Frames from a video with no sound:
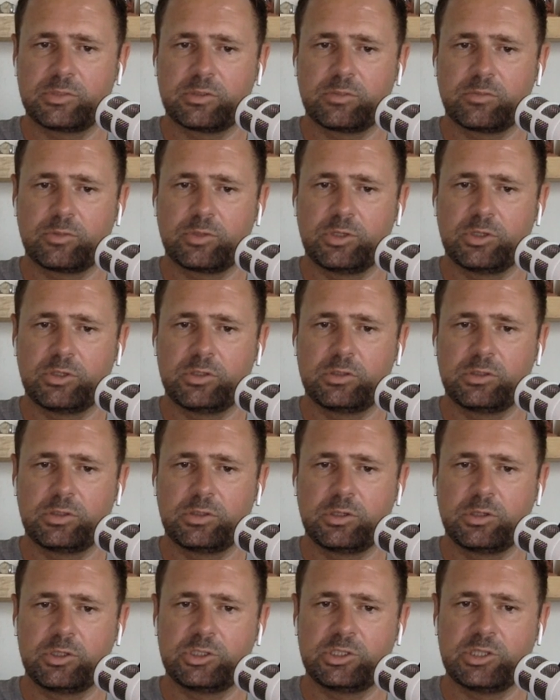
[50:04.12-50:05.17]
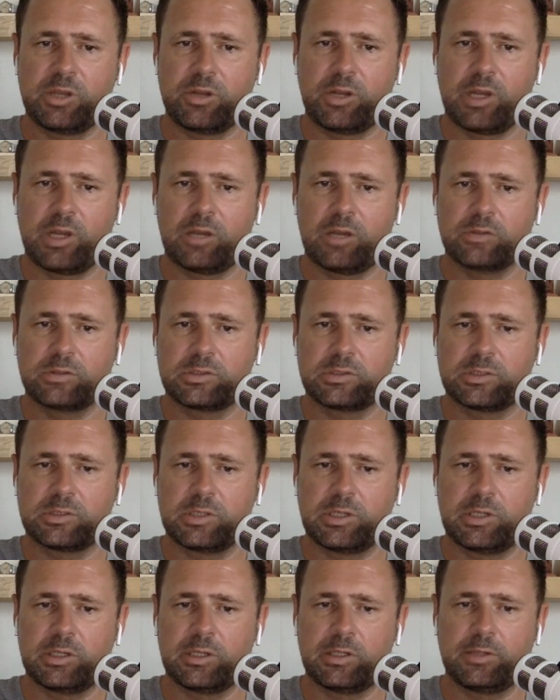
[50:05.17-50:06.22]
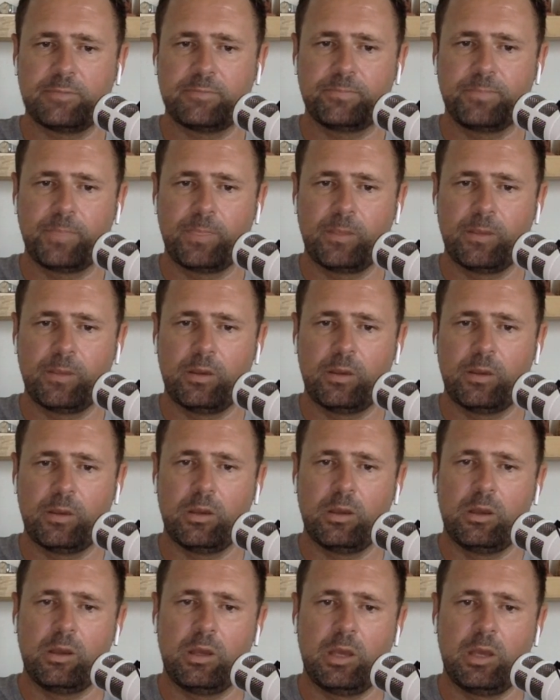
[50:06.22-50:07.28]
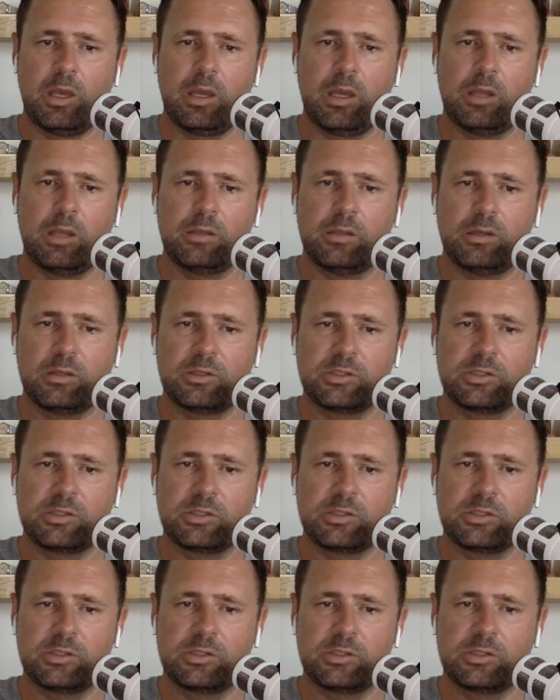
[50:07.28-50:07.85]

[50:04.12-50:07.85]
good shout outs. And